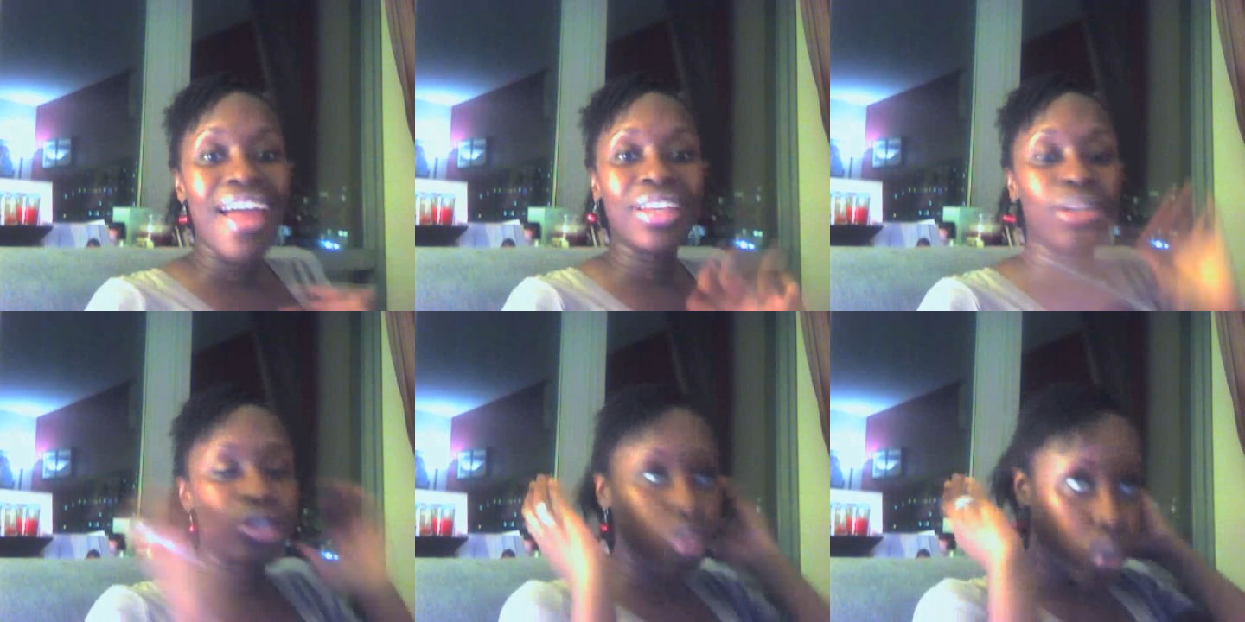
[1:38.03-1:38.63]
you know,
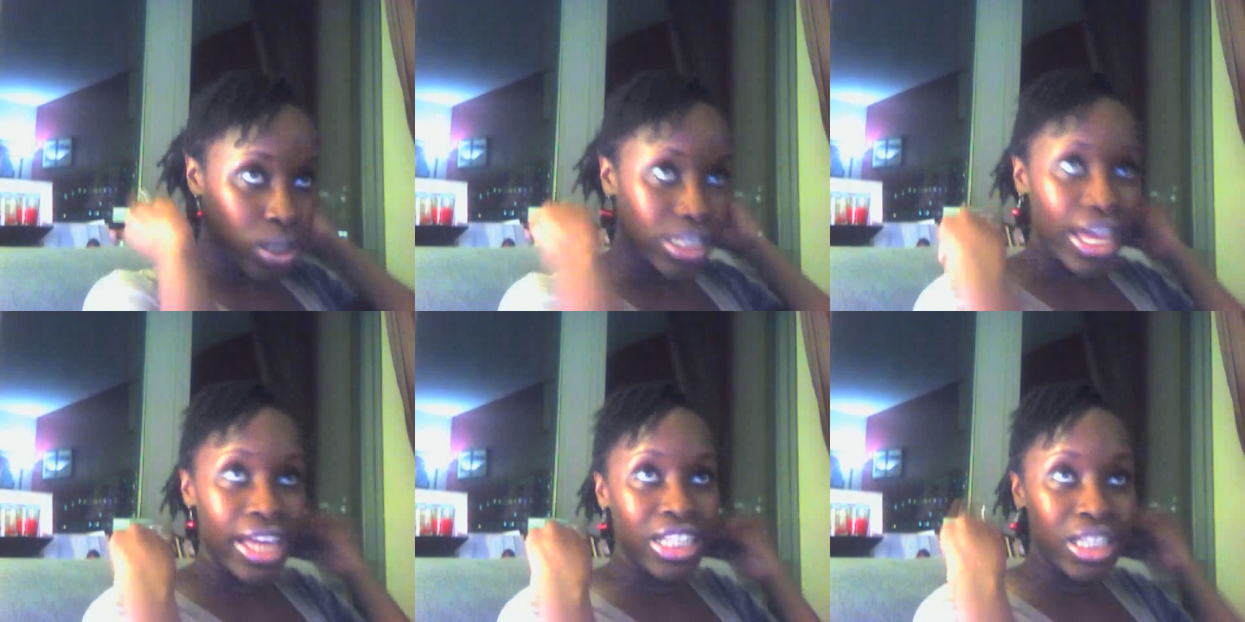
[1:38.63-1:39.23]
towards the
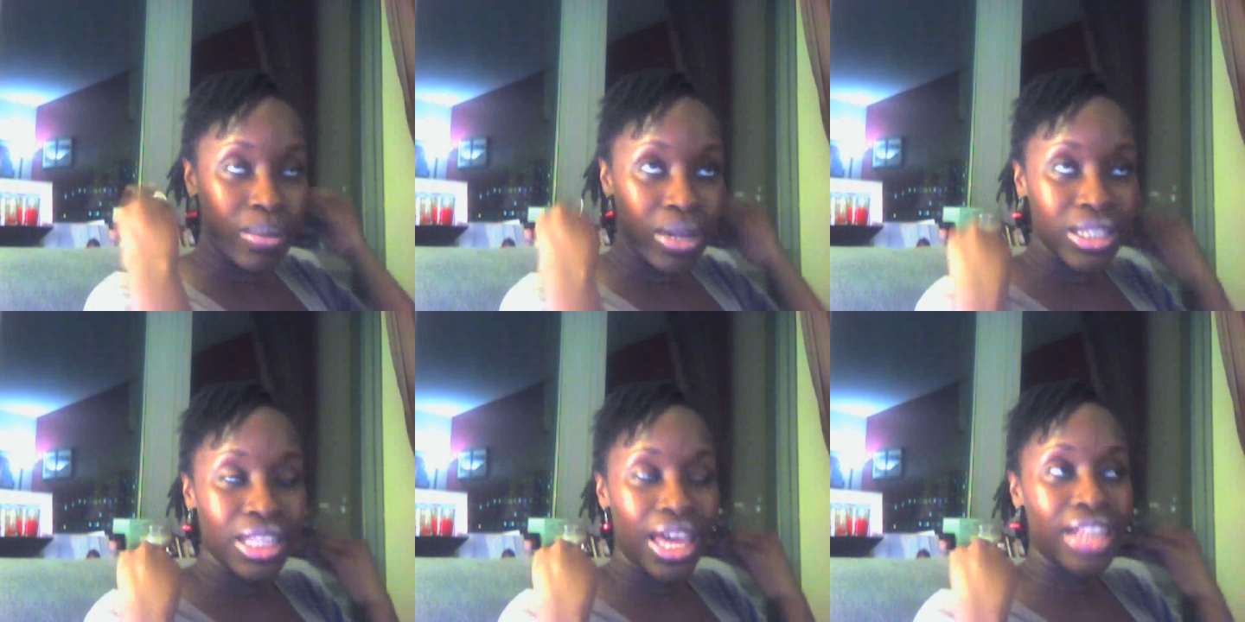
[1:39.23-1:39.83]
ends, the middle
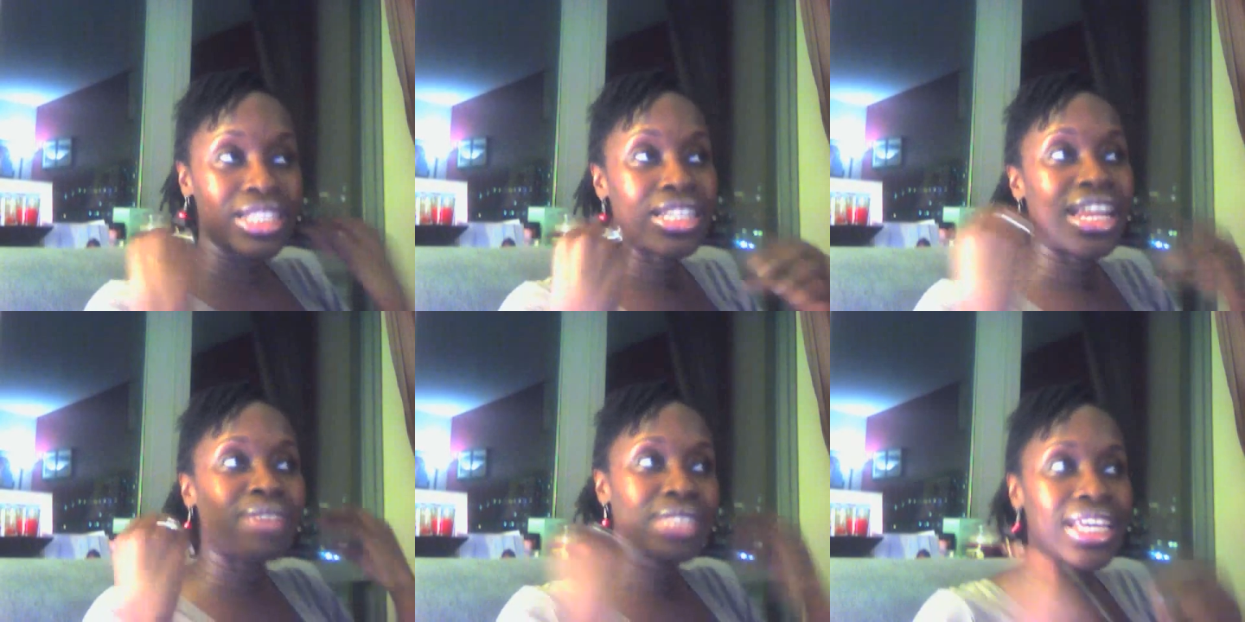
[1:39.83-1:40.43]
to the ends, and then
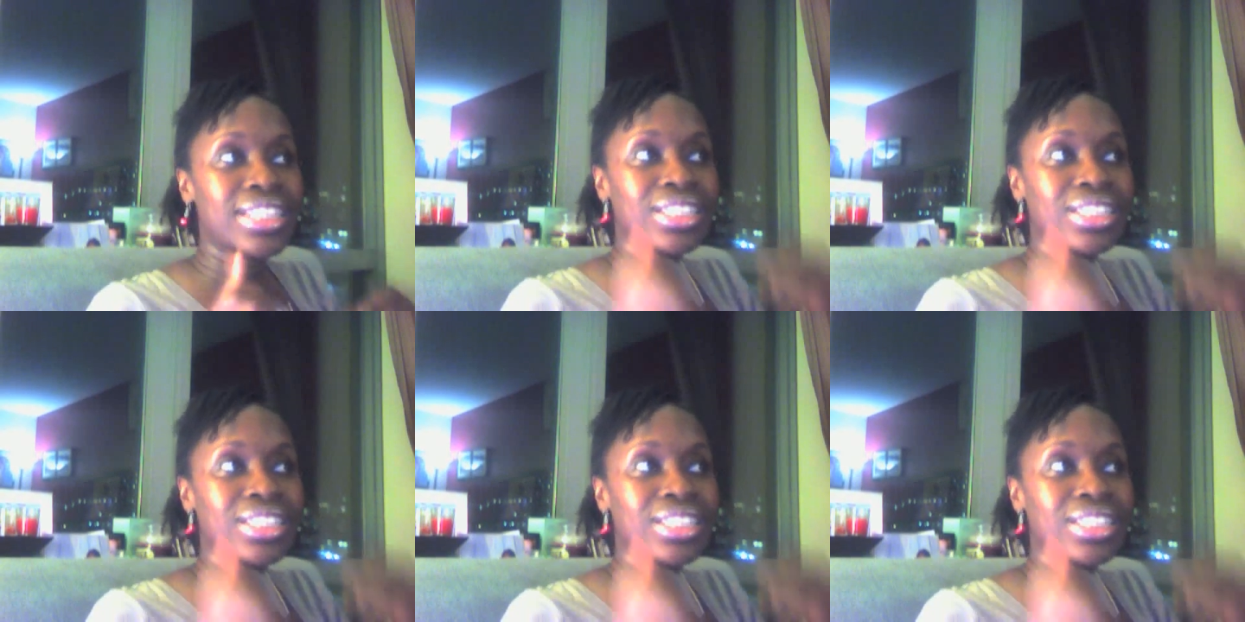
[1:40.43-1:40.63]
I would take the